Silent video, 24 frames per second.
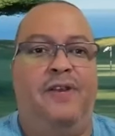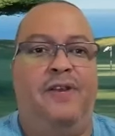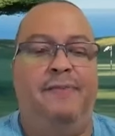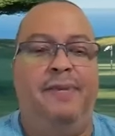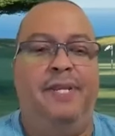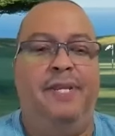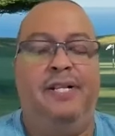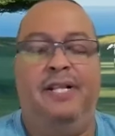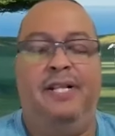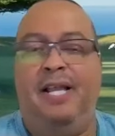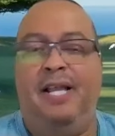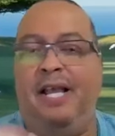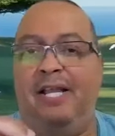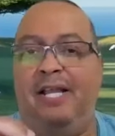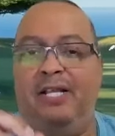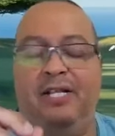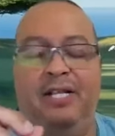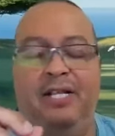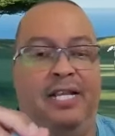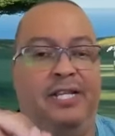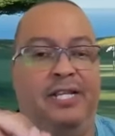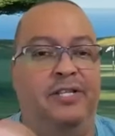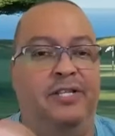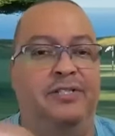I mean,
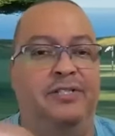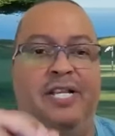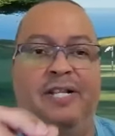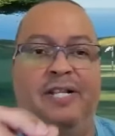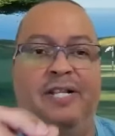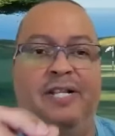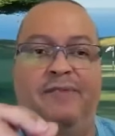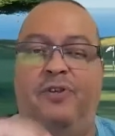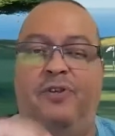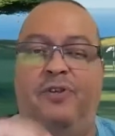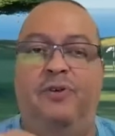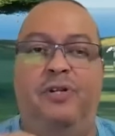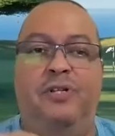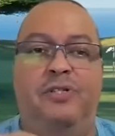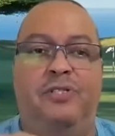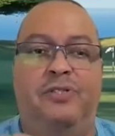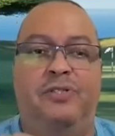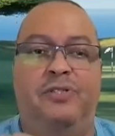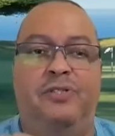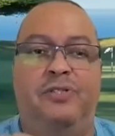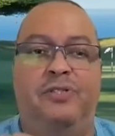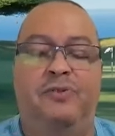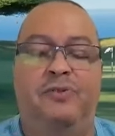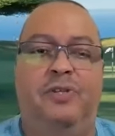like you said, kudos
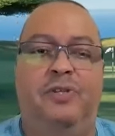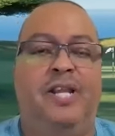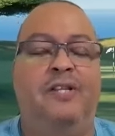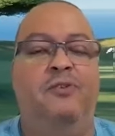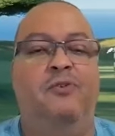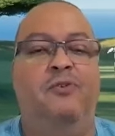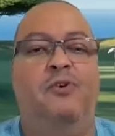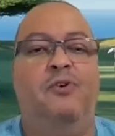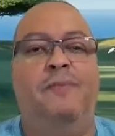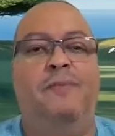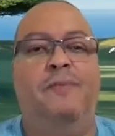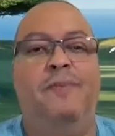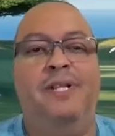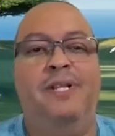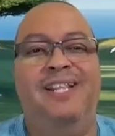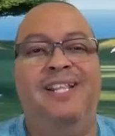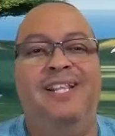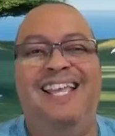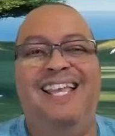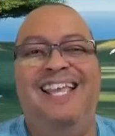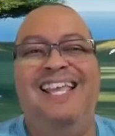to Greg Norman.